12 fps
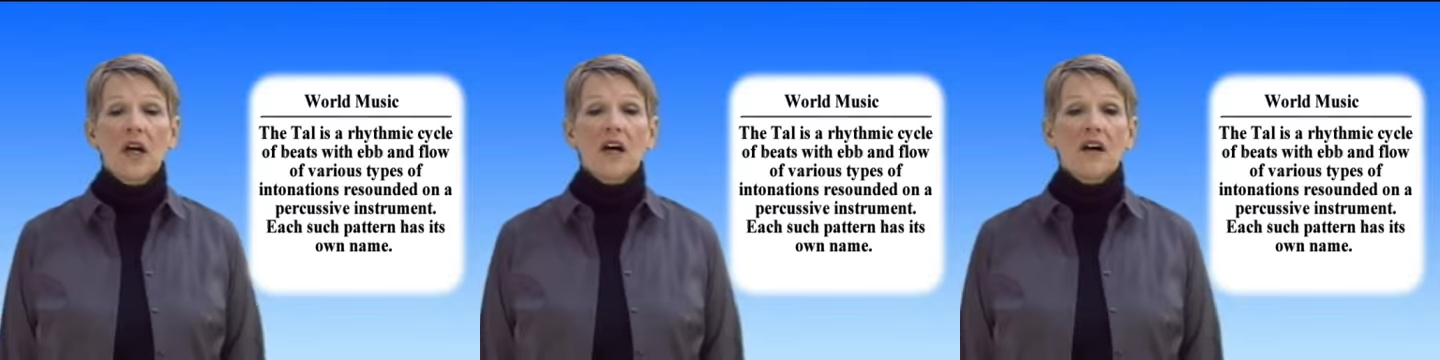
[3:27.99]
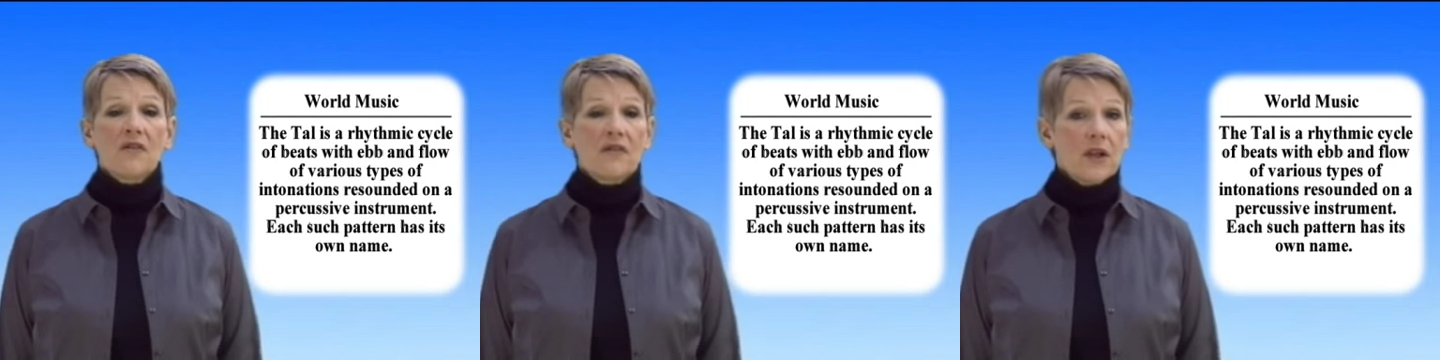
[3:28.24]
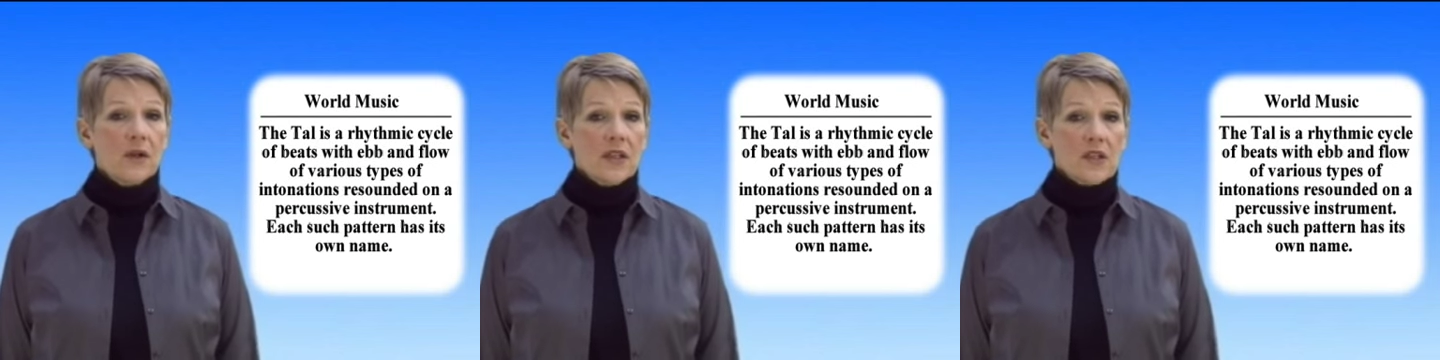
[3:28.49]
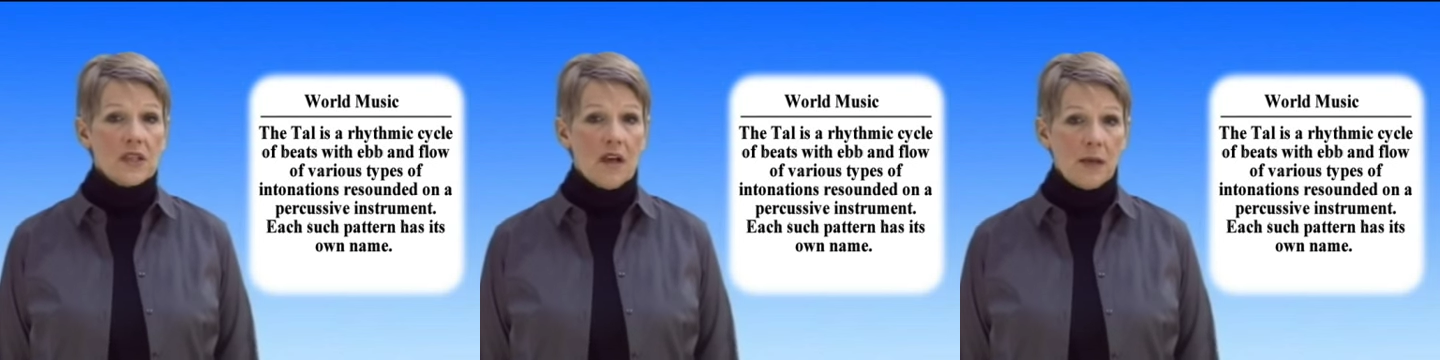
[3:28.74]
of
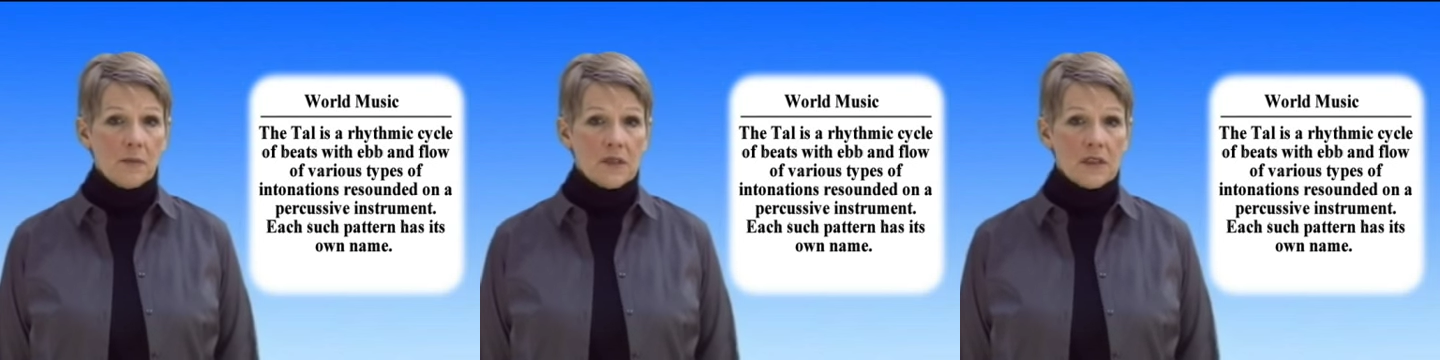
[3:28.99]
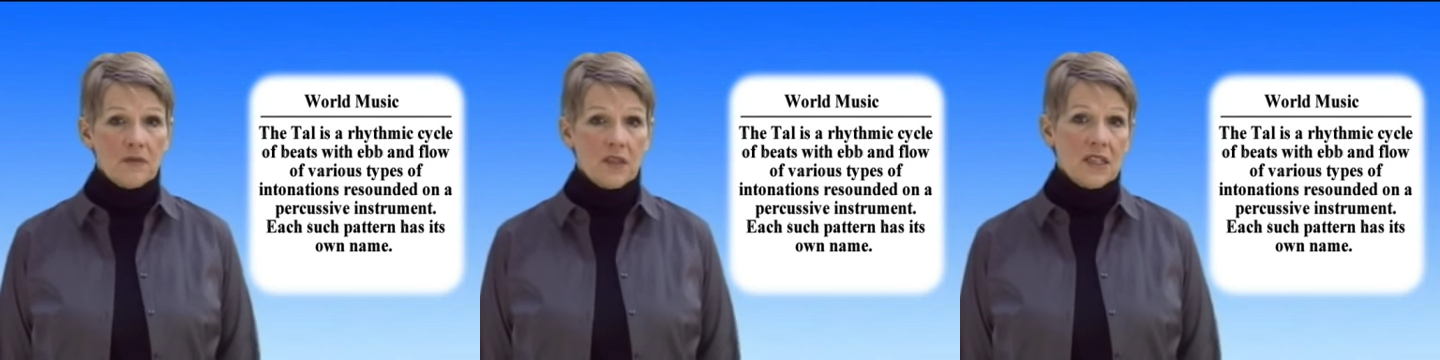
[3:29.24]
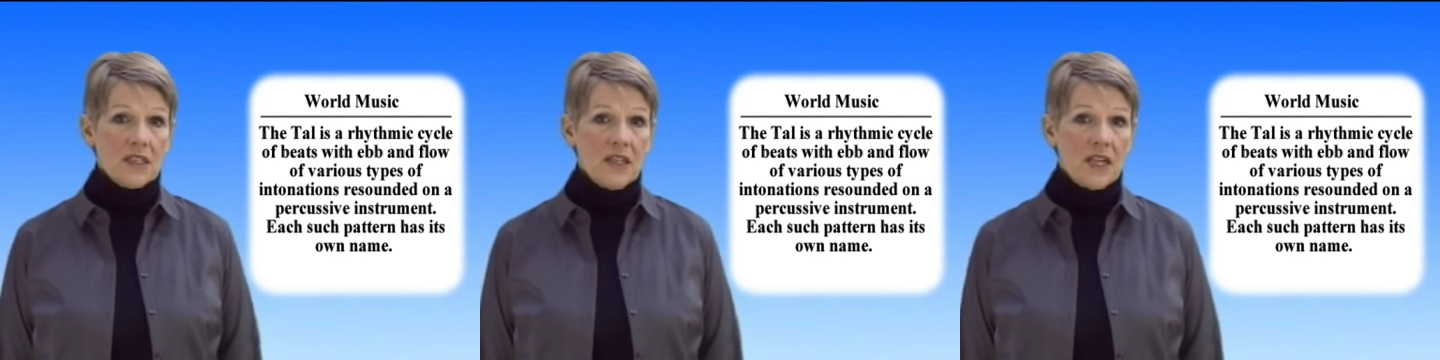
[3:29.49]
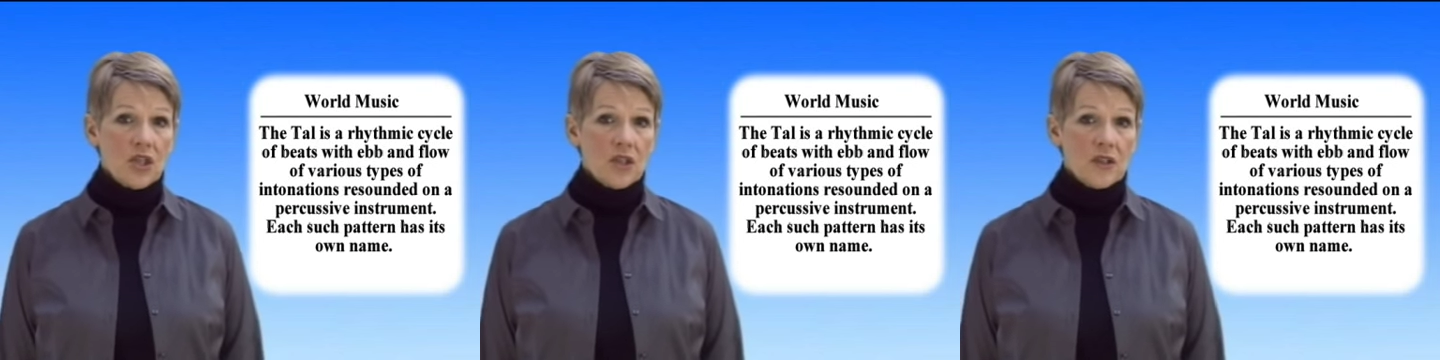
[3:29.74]
various types of
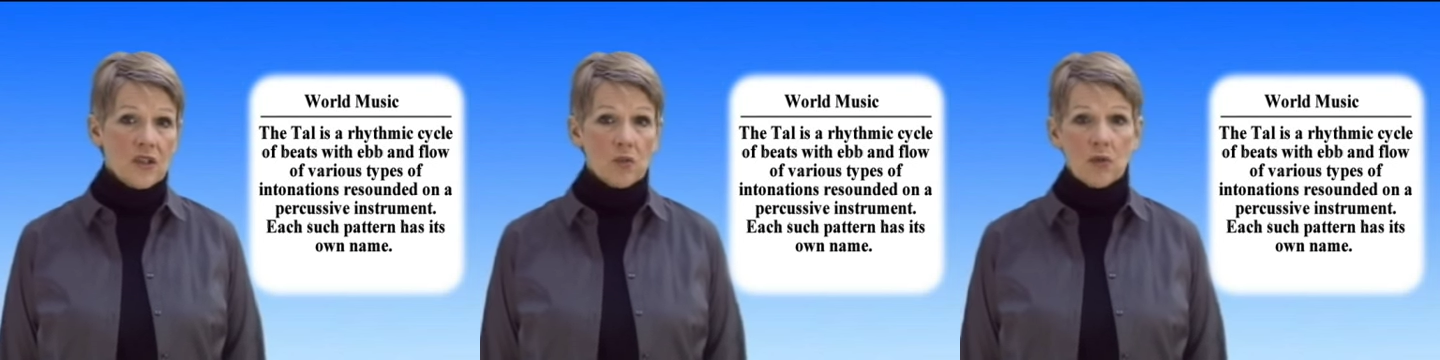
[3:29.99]
intonations